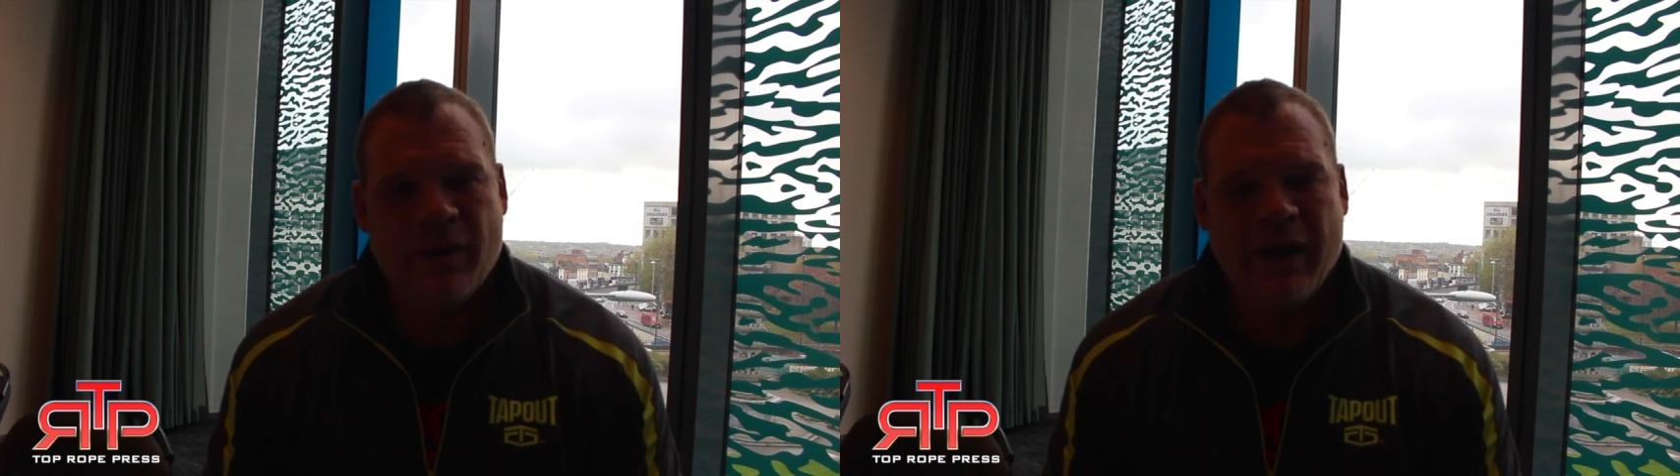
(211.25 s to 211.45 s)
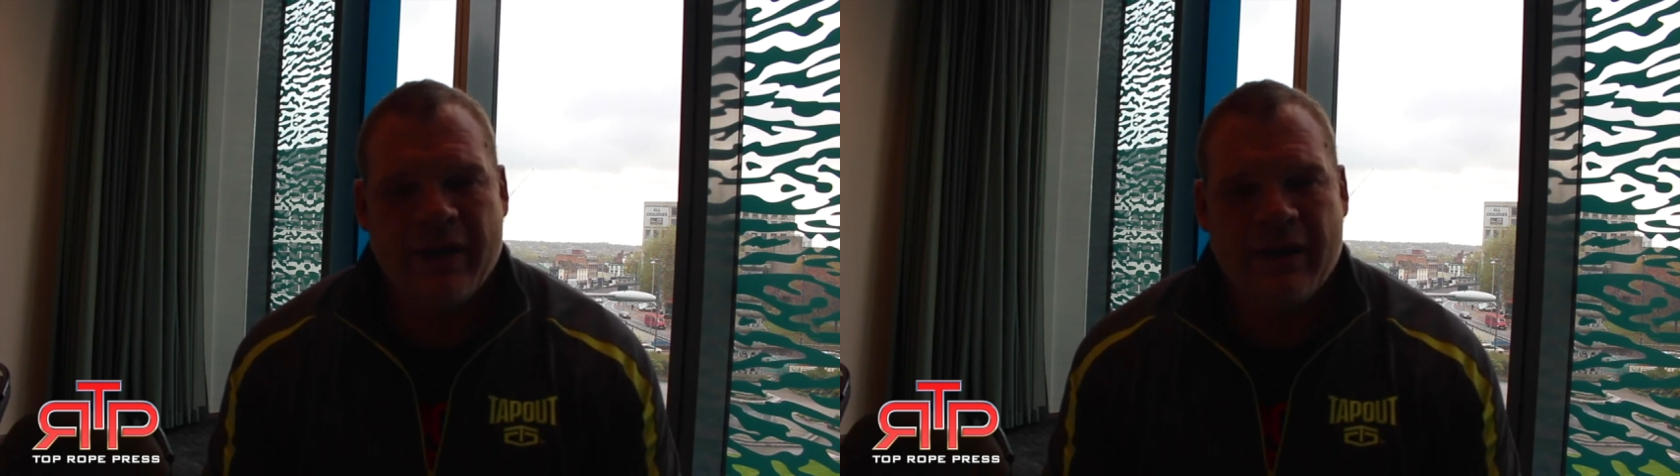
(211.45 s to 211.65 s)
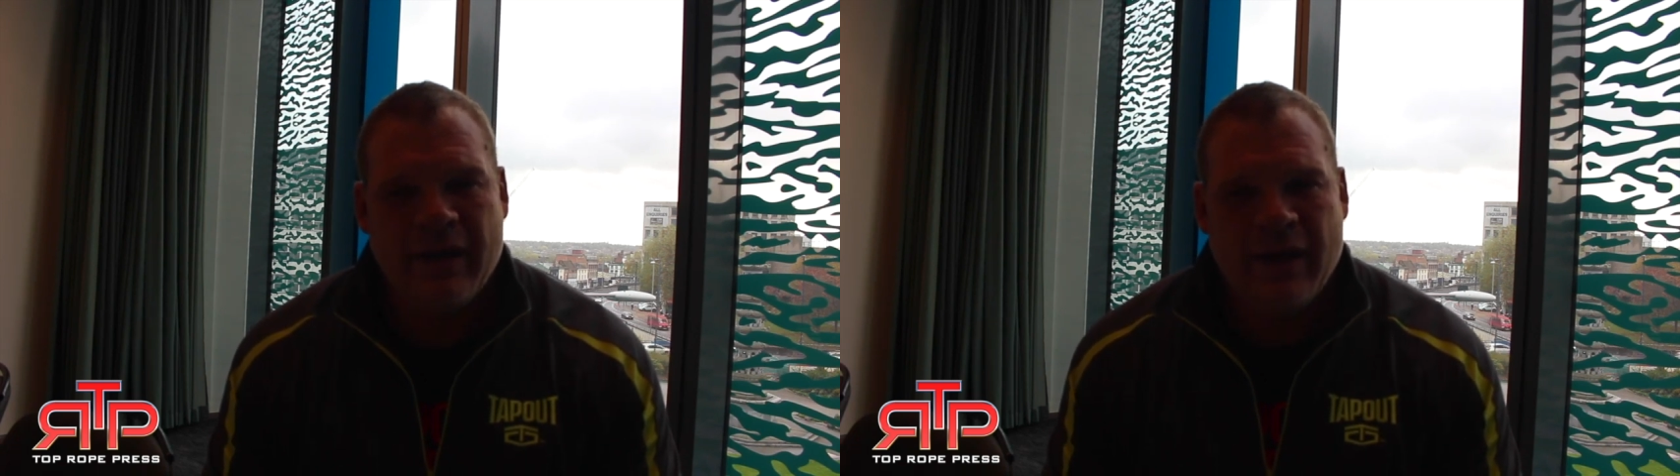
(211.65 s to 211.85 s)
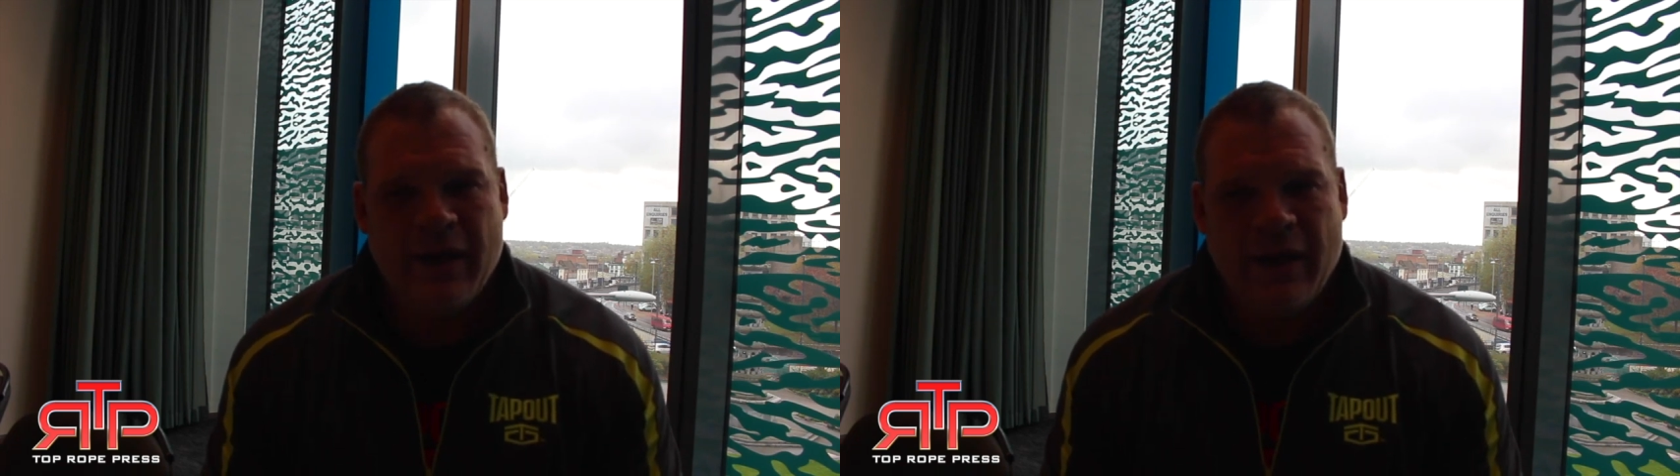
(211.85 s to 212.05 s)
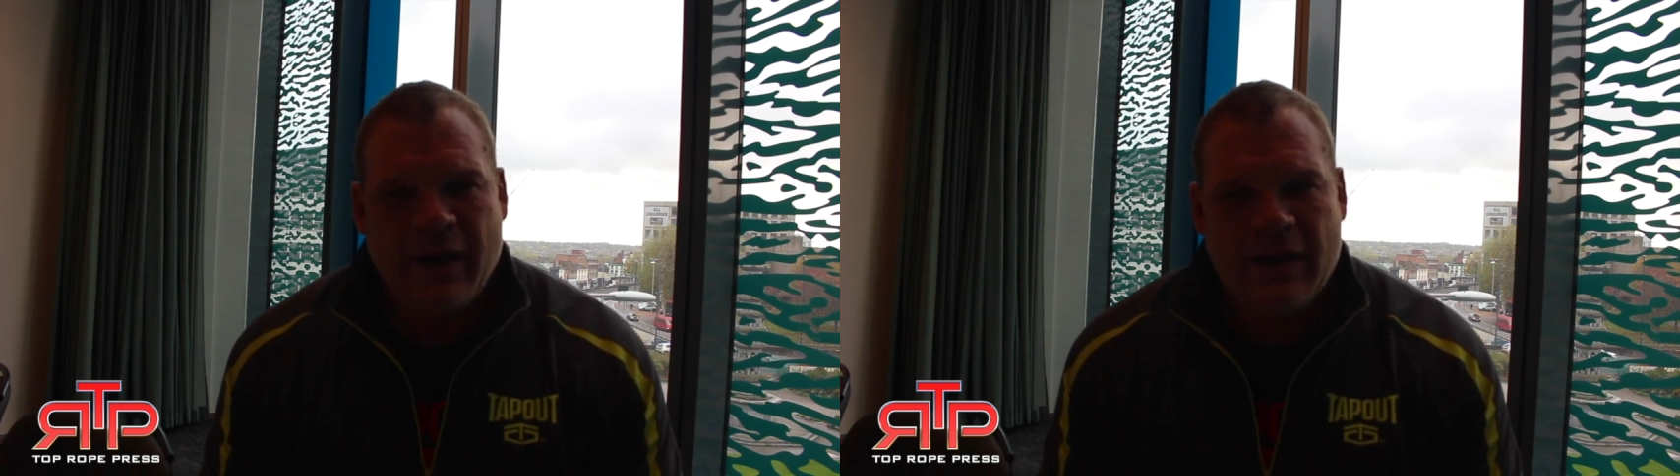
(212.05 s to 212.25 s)
Right.
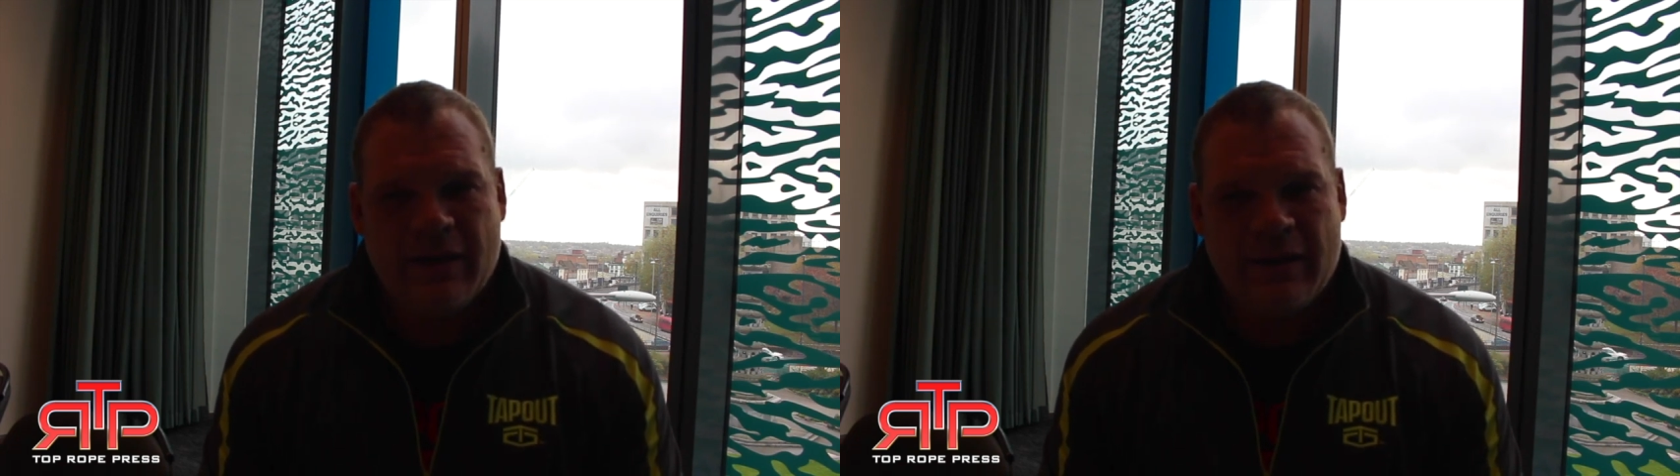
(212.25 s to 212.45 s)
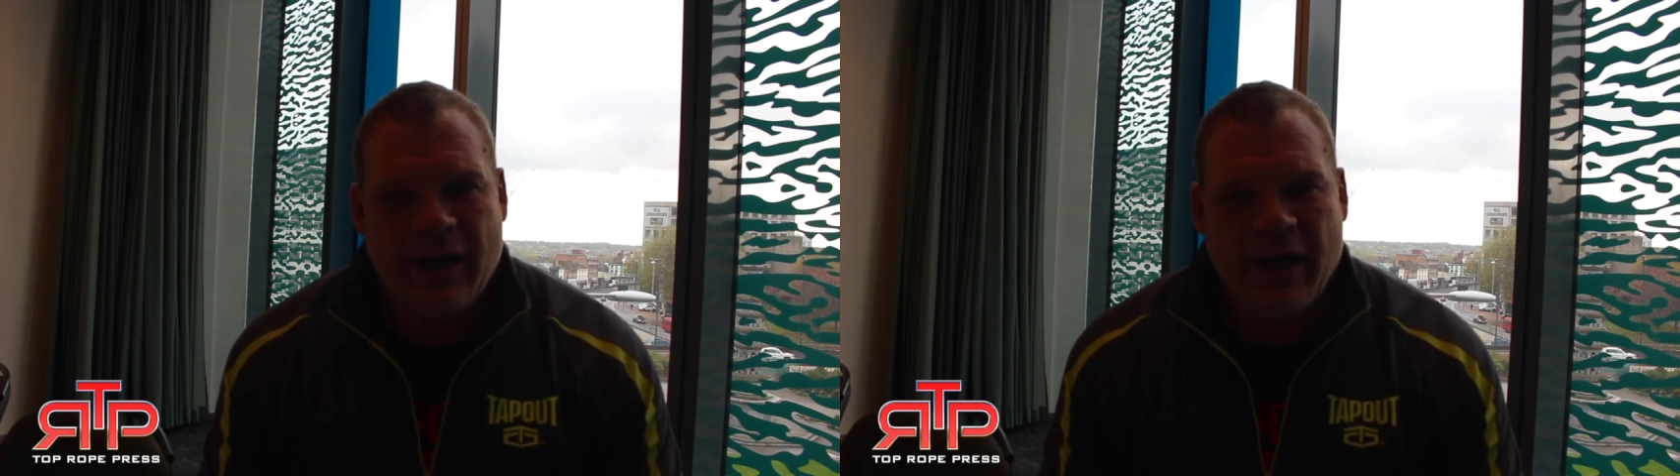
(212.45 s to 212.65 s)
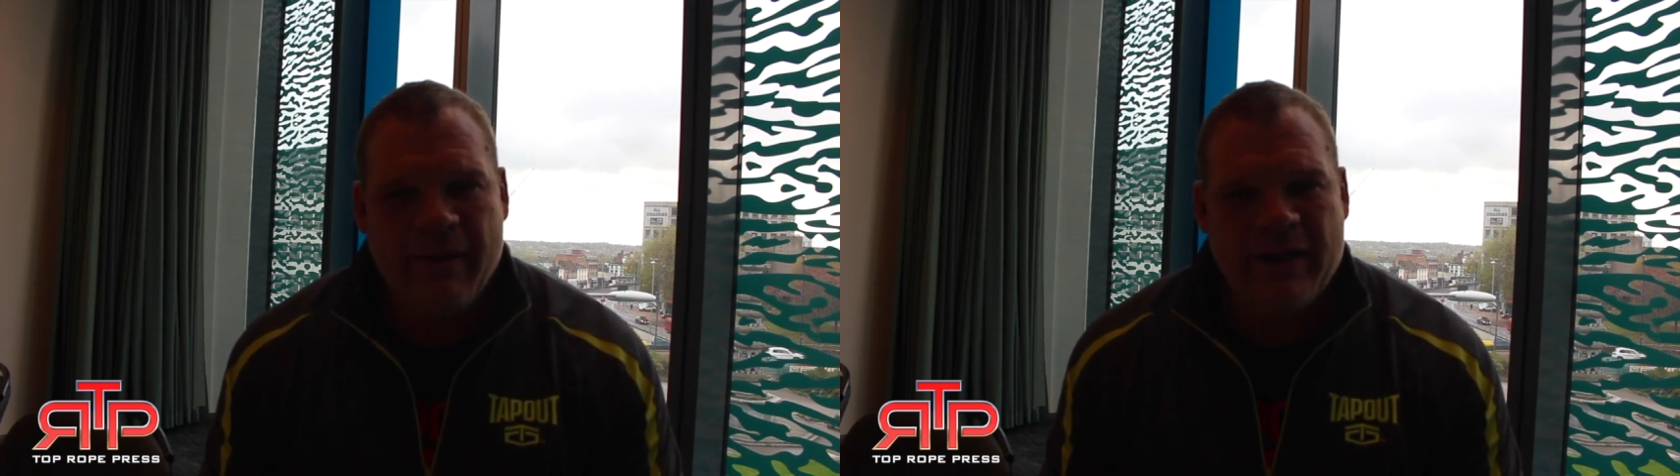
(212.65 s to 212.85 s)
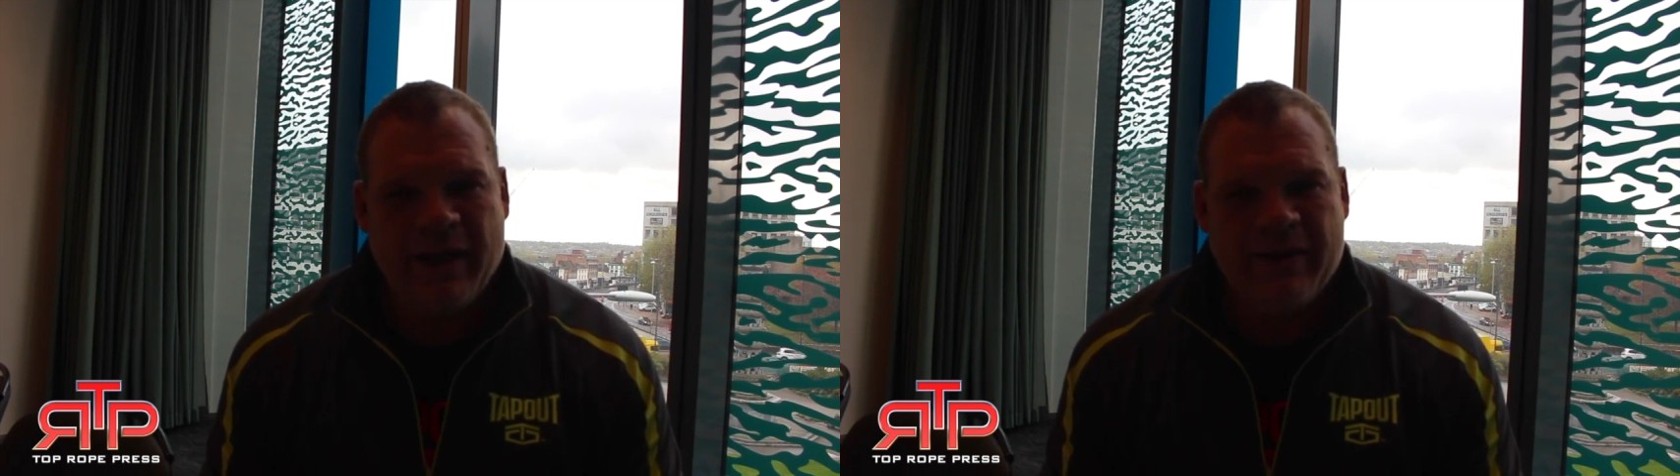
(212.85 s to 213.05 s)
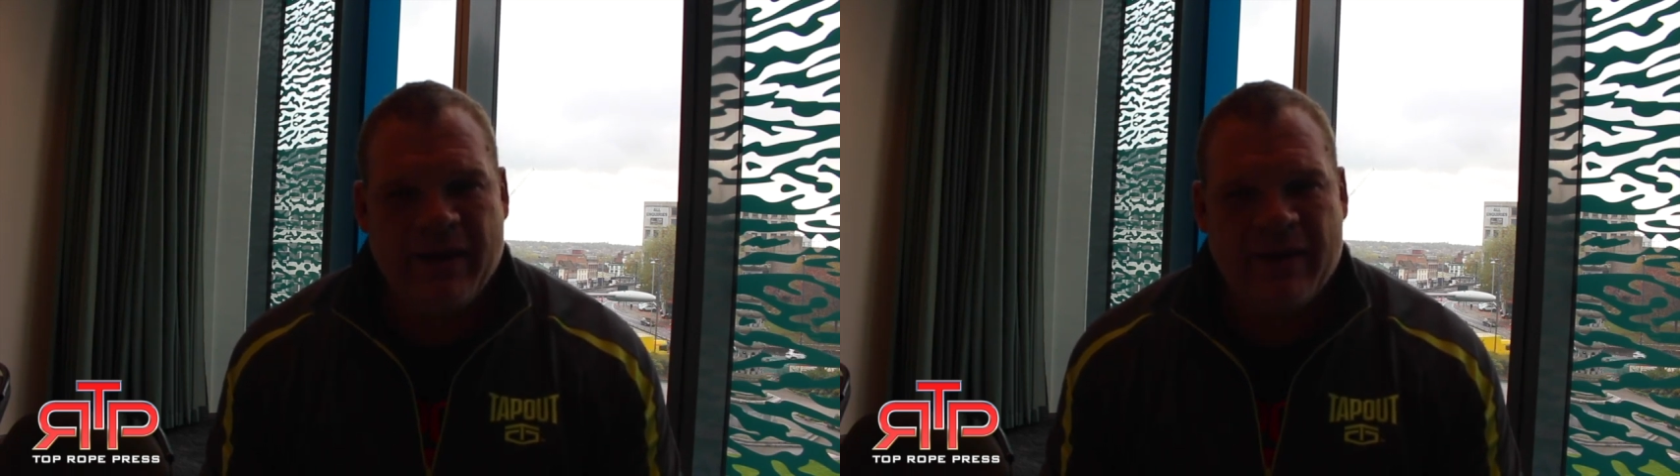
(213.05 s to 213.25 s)
I mean,
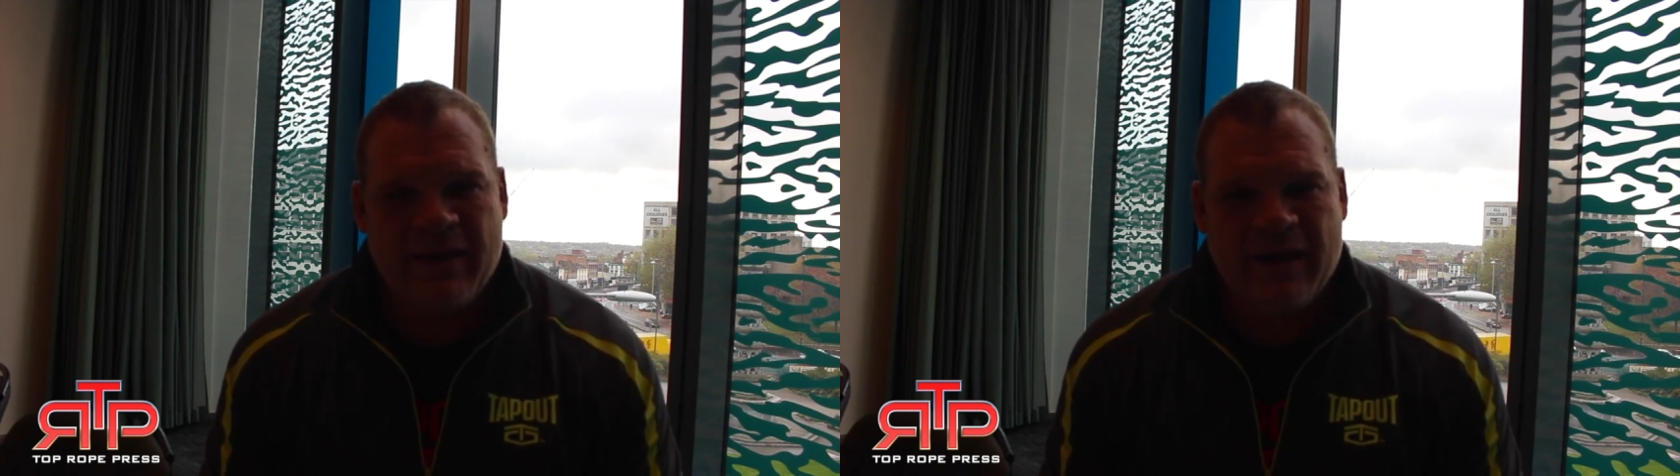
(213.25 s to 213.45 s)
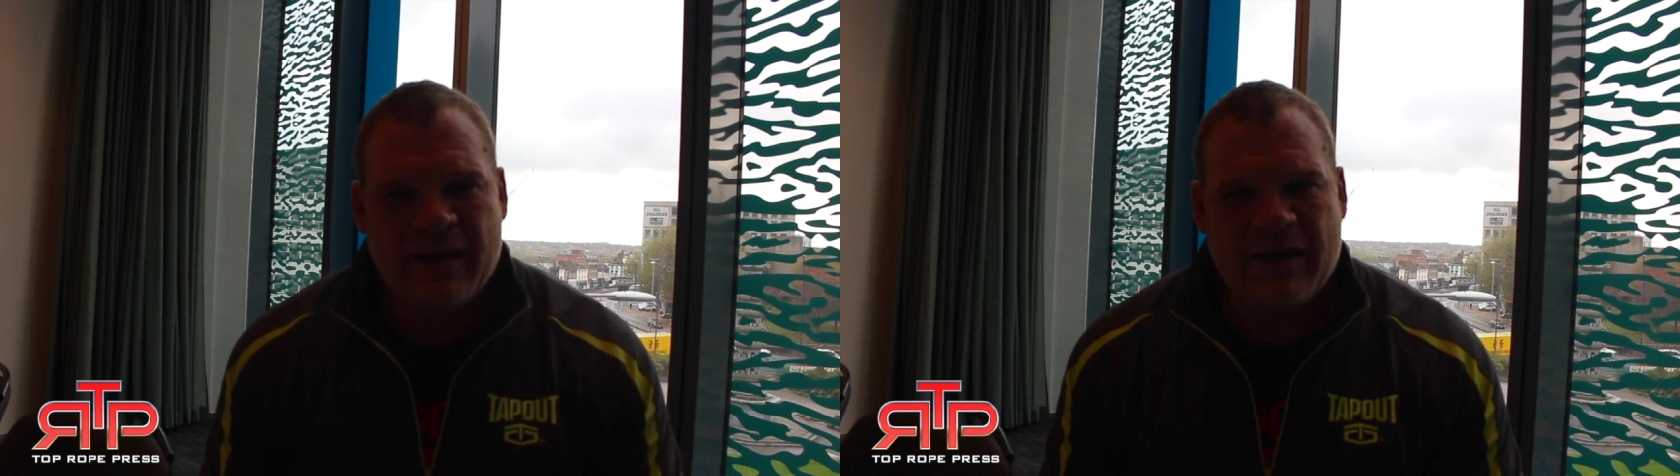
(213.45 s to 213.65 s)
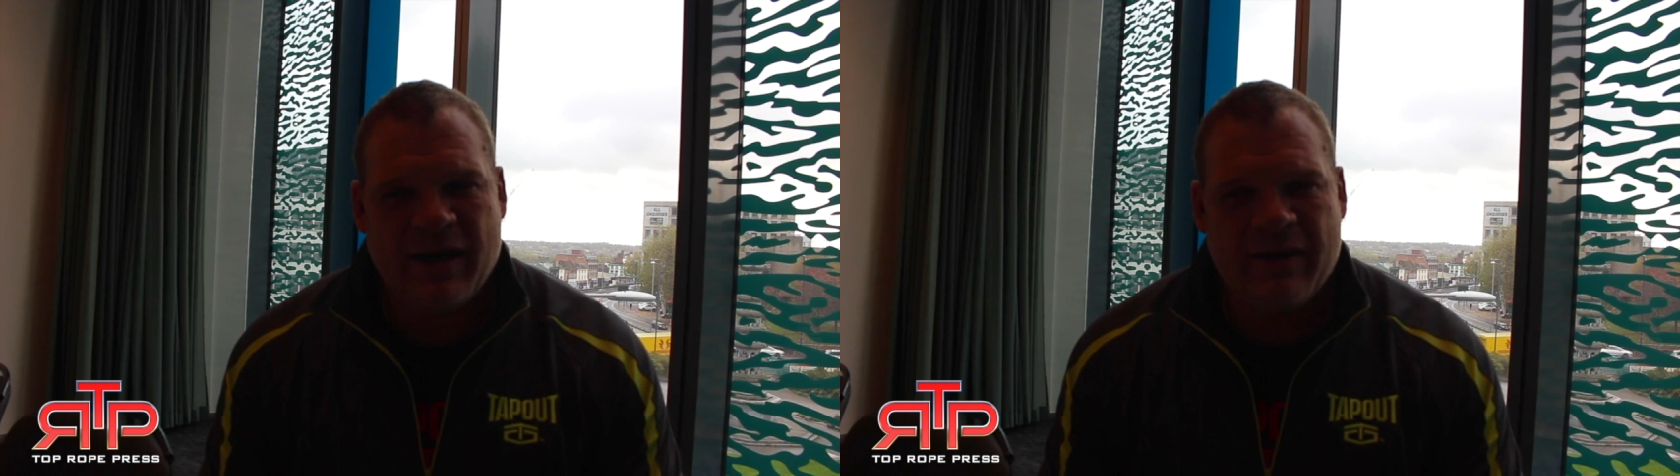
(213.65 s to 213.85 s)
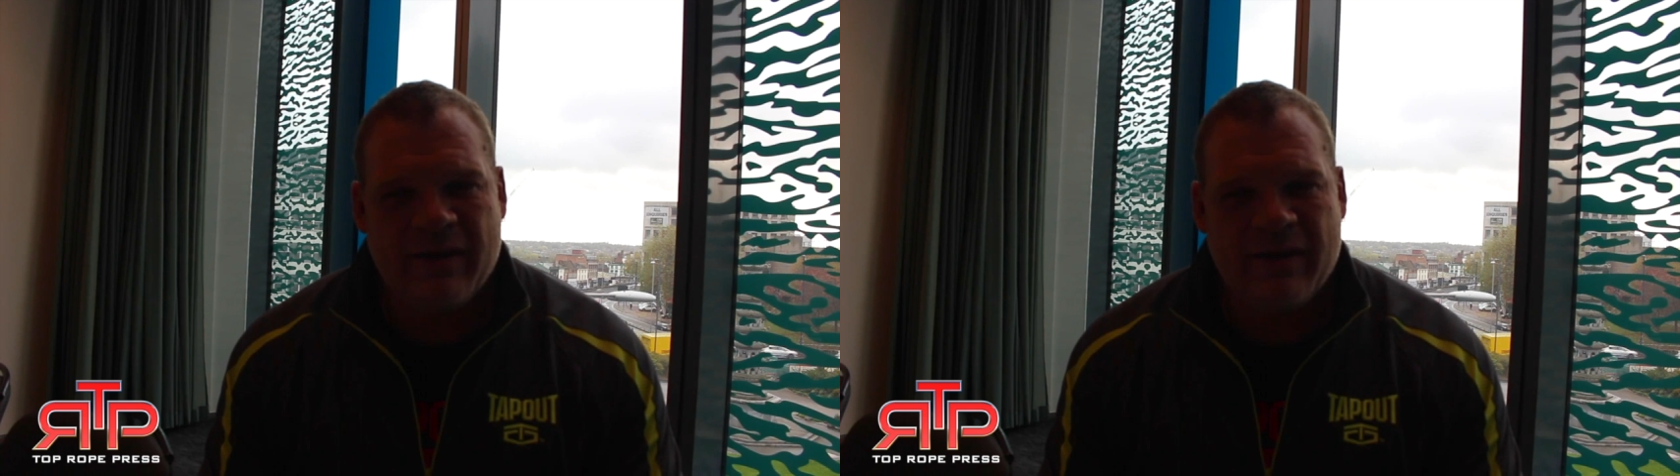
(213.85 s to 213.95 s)
I think